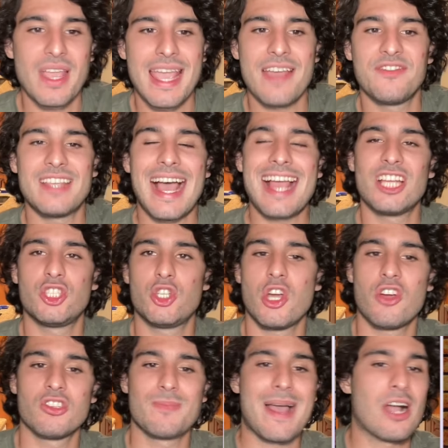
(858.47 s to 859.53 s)
if Tyus
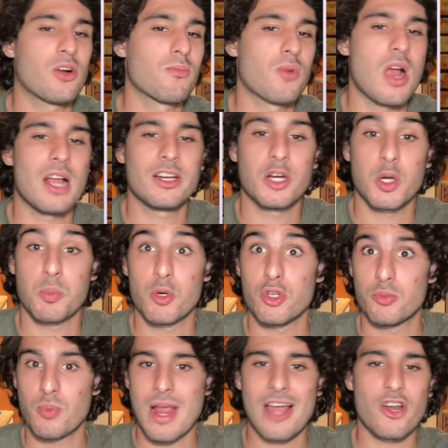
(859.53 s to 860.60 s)
Jones, Malcolm Brogdon, or Bruce
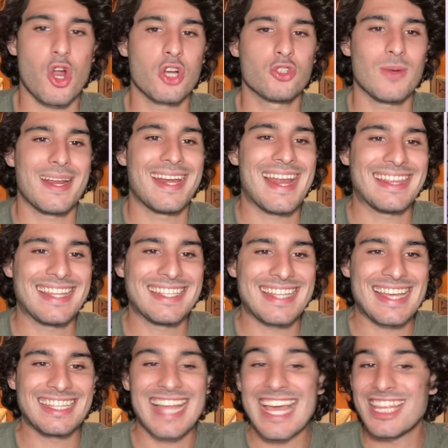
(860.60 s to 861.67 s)
Brown are traded at the
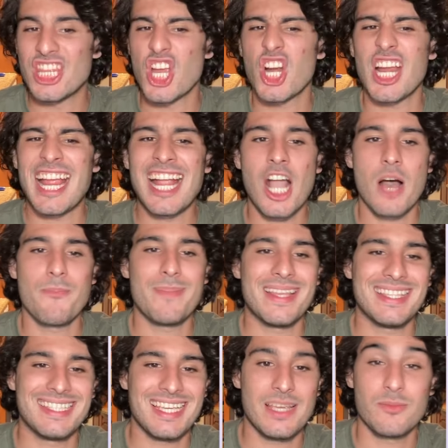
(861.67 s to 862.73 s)
deadline, their
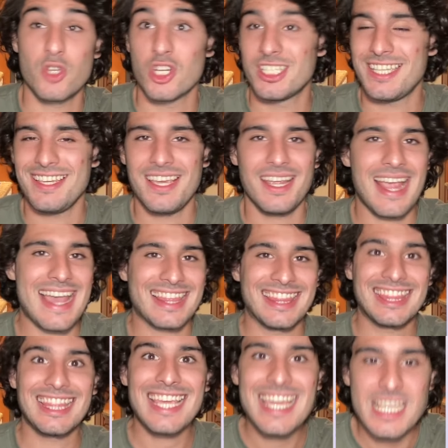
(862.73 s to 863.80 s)
incumbent teams are seeking at
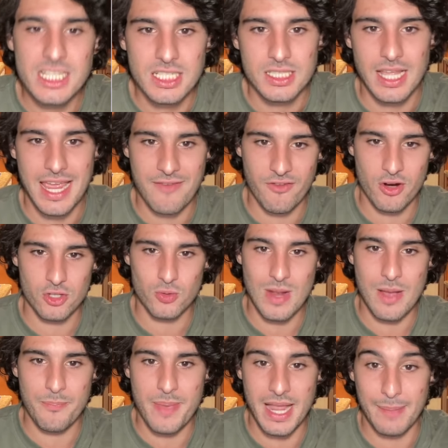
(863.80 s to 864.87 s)
least a
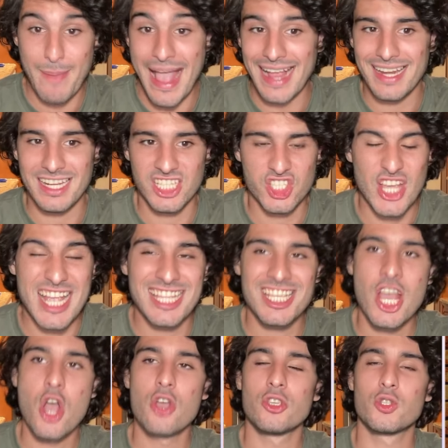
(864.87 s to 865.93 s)
first-round pick back in exchange,
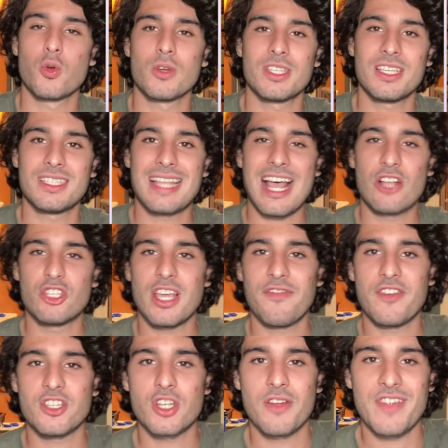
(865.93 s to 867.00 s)
sources tell Jake
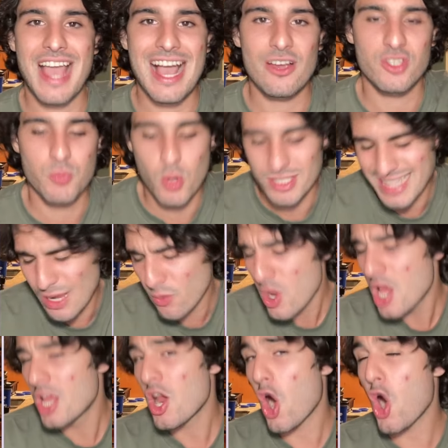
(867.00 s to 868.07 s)
Fisher of Yahoo Sports. Now,
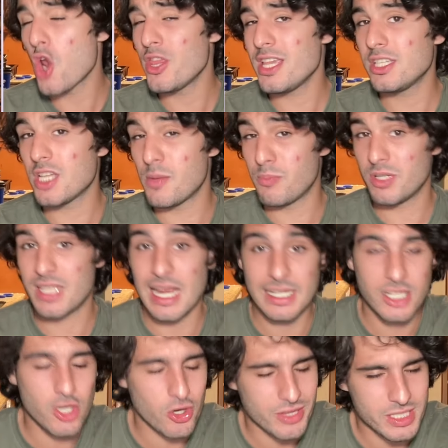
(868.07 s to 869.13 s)
are these
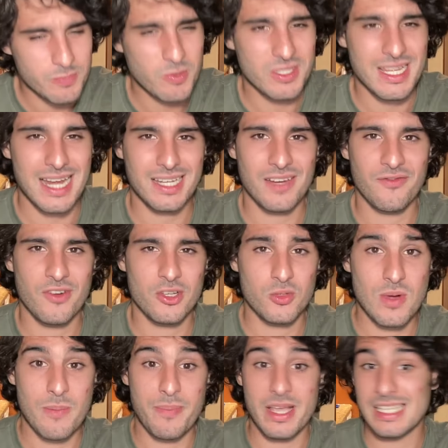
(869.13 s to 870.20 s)
unprotected? Are these protected
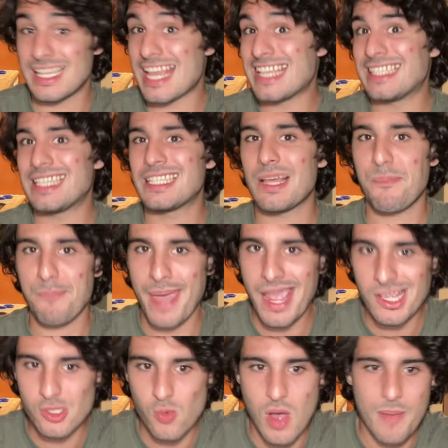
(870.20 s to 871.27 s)
first-round picks? Is this a
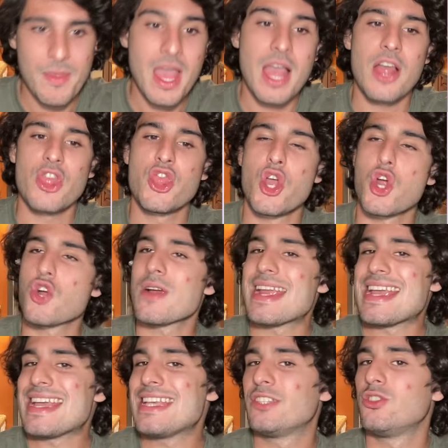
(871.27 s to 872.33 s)
pick swap? There
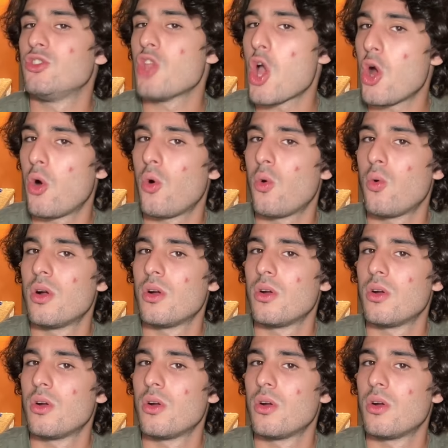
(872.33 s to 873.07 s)
is no,